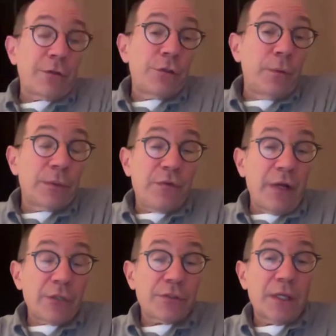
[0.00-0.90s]
too is
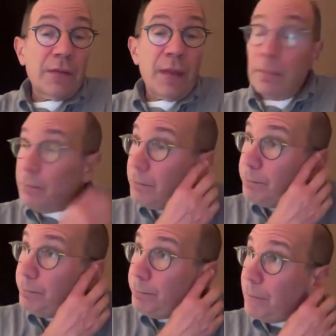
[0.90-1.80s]
very interesting that
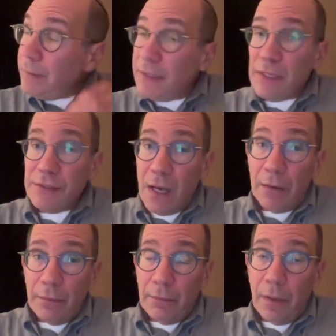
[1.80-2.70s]

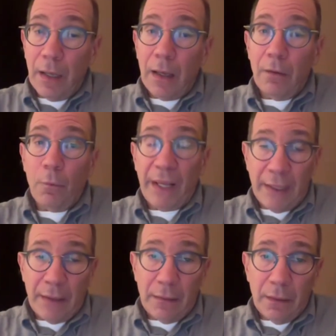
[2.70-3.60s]
Netanyahu went
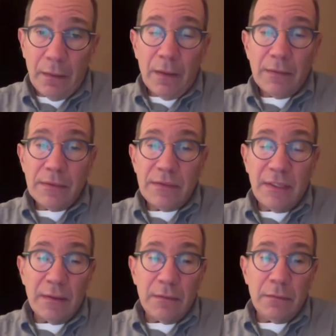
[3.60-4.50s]
in,
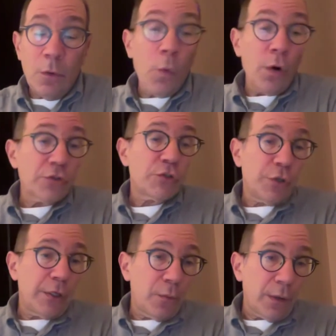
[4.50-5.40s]
did the world's
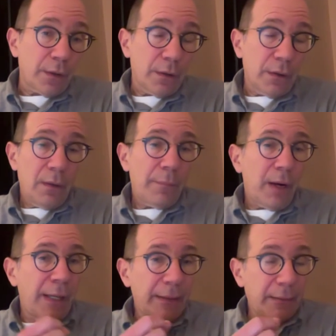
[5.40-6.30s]
dirty work
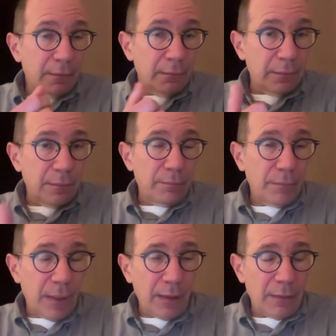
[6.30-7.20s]
by
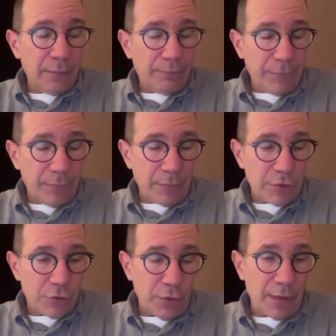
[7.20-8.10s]

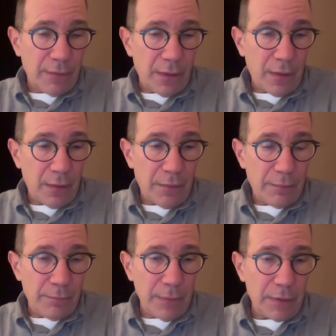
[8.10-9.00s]
destroying the
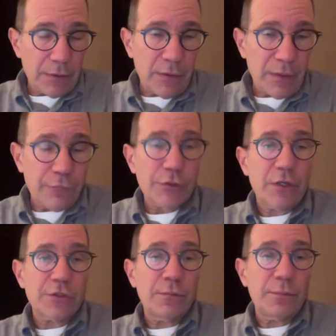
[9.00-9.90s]
military
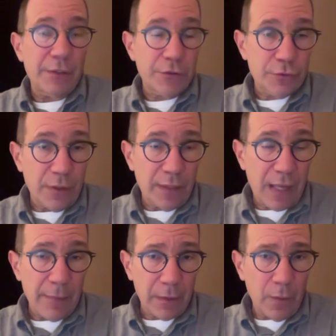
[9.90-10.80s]
infrastructure, by destroying the
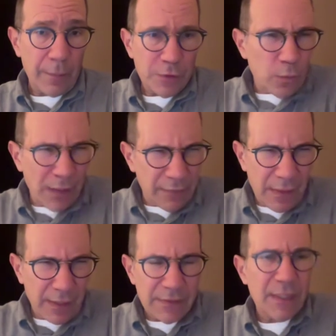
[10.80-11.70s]
chemical weapons. Why didn't the
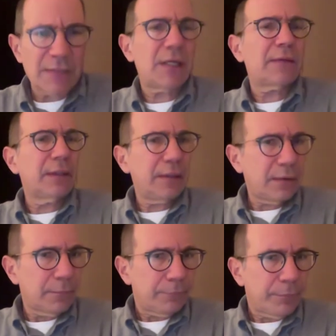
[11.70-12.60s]
United States take the lead?